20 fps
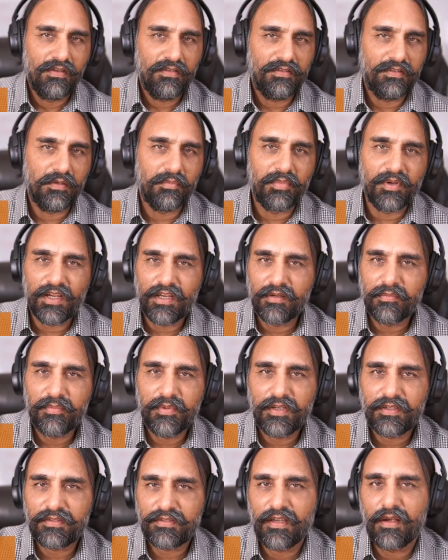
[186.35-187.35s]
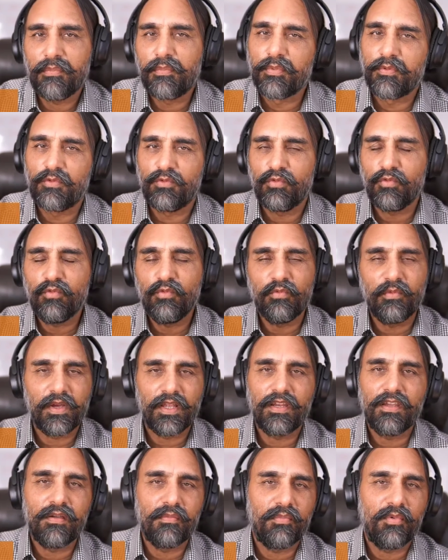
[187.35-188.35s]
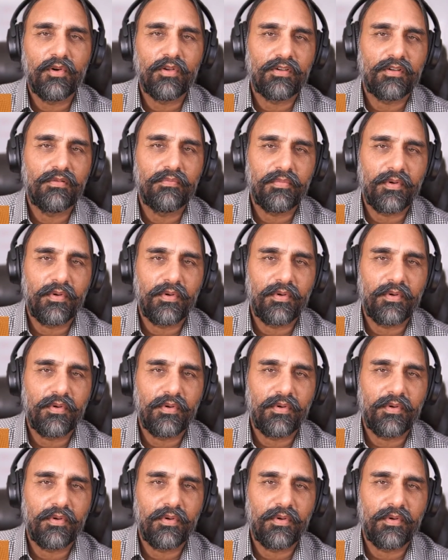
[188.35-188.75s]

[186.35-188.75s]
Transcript: the brain picks up two very important